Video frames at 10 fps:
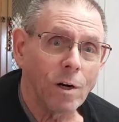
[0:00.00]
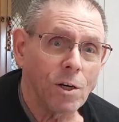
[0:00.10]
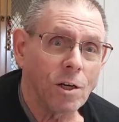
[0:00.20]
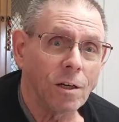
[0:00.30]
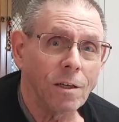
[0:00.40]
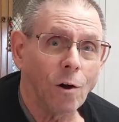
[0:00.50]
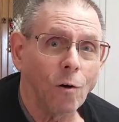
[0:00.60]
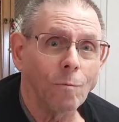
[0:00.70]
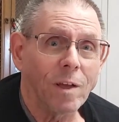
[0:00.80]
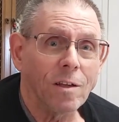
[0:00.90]
that originally
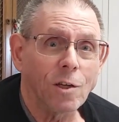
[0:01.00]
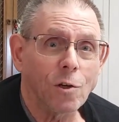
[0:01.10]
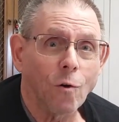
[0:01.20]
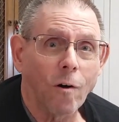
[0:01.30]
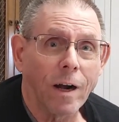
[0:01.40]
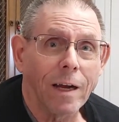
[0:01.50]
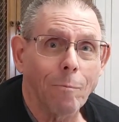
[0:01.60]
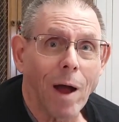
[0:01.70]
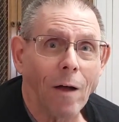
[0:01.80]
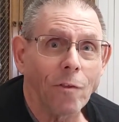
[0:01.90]
told me the story
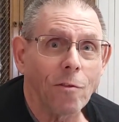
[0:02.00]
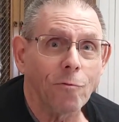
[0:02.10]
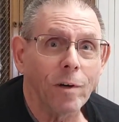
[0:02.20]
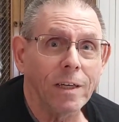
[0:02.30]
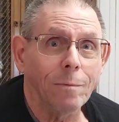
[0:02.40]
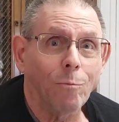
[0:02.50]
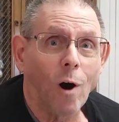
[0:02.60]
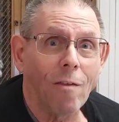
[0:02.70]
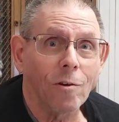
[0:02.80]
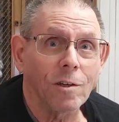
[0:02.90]
about the three
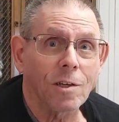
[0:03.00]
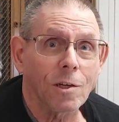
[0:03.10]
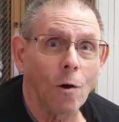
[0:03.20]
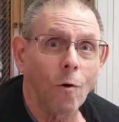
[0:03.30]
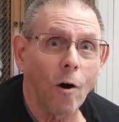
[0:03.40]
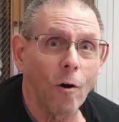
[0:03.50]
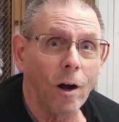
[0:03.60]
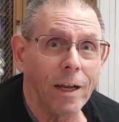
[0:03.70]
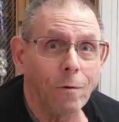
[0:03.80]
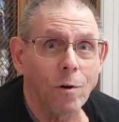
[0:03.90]
brothers. So
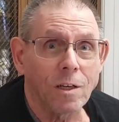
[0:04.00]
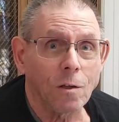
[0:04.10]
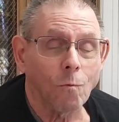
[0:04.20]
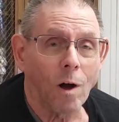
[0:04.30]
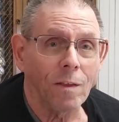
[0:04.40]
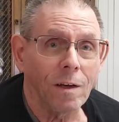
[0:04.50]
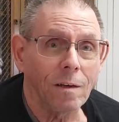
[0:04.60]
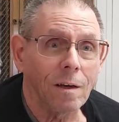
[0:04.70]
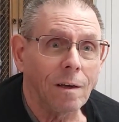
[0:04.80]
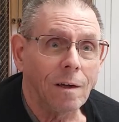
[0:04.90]
Ernie was the one
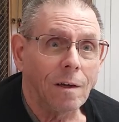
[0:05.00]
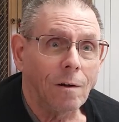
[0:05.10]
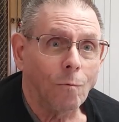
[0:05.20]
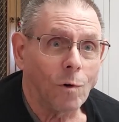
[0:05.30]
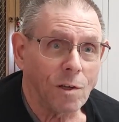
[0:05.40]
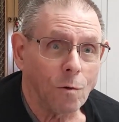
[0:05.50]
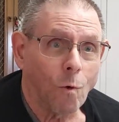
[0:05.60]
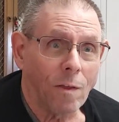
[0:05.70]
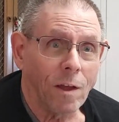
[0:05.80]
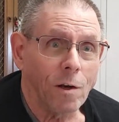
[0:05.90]

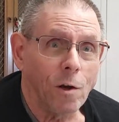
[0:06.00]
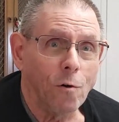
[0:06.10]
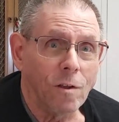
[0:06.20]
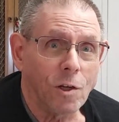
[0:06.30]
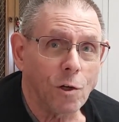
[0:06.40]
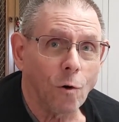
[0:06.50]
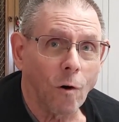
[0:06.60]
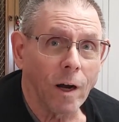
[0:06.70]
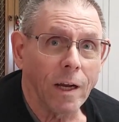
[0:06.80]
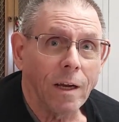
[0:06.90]
that knew the
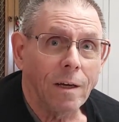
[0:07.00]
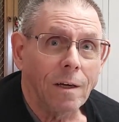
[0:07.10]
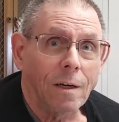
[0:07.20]
story.